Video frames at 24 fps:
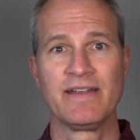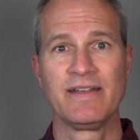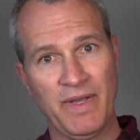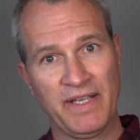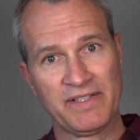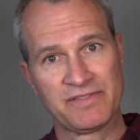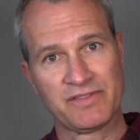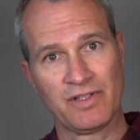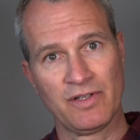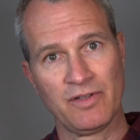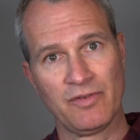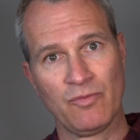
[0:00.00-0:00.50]

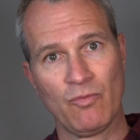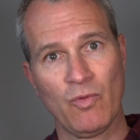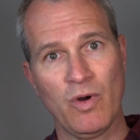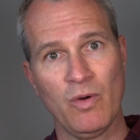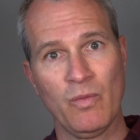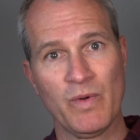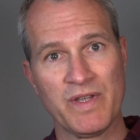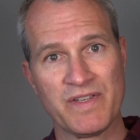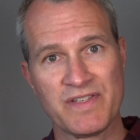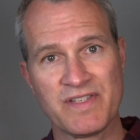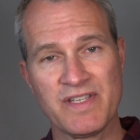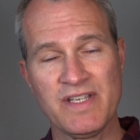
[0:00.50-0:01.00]
based on what
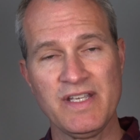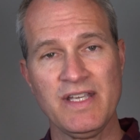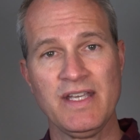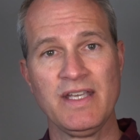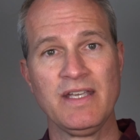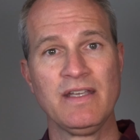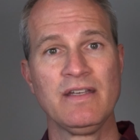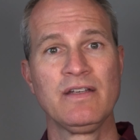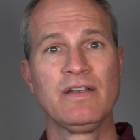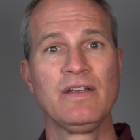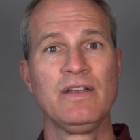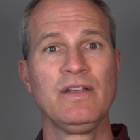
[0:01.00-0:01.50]
we
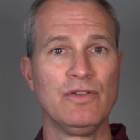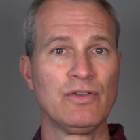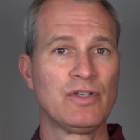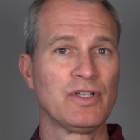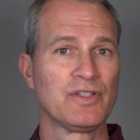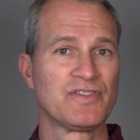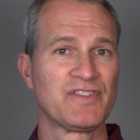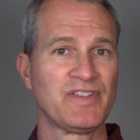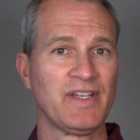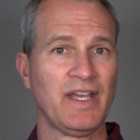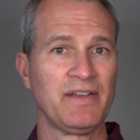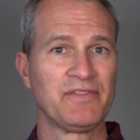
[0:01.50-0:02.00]
see, you
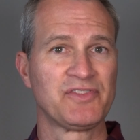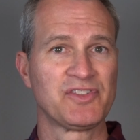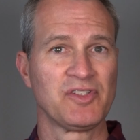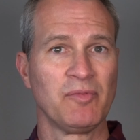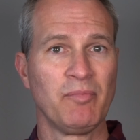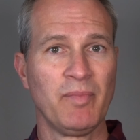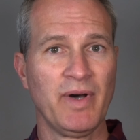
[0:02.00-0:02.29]
could save some